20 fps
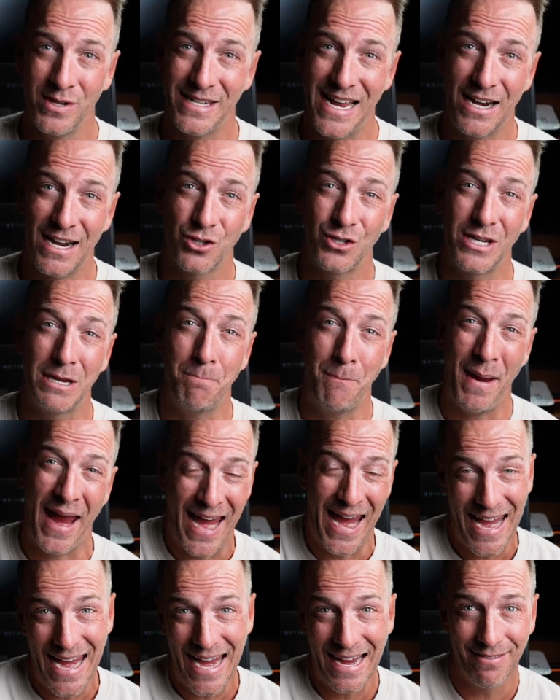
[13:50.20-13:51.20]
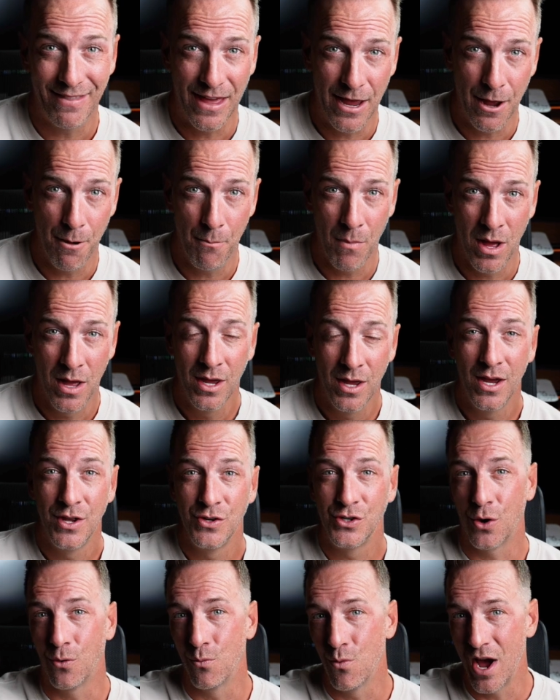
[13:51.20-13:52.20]
was actually paying them
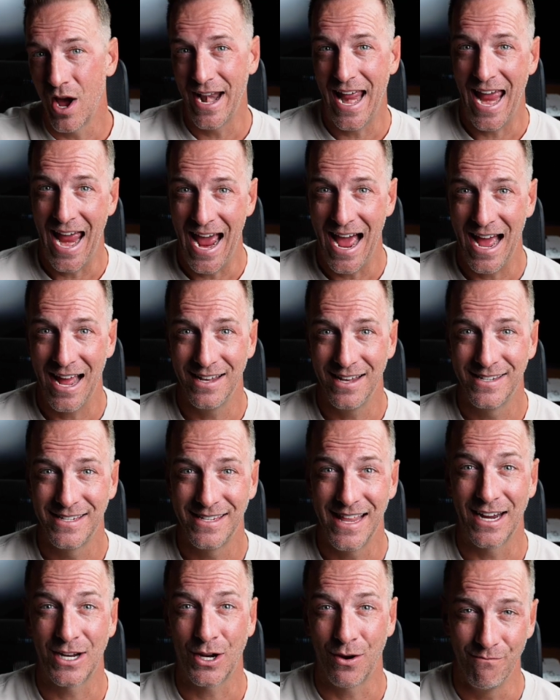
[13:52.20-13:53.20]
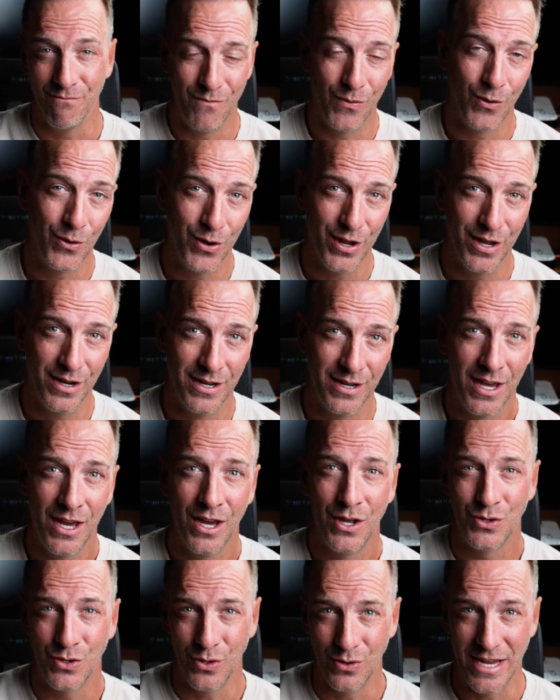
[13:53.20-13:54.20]
to run ads that converted
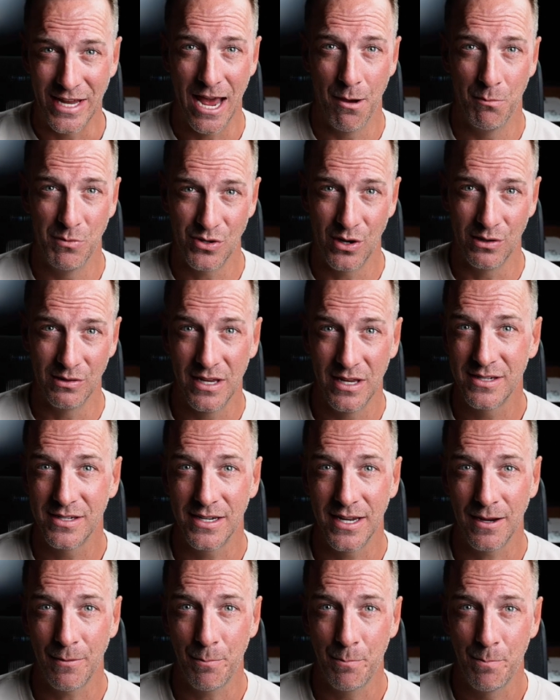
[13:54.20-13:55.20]
to the Amazon listing.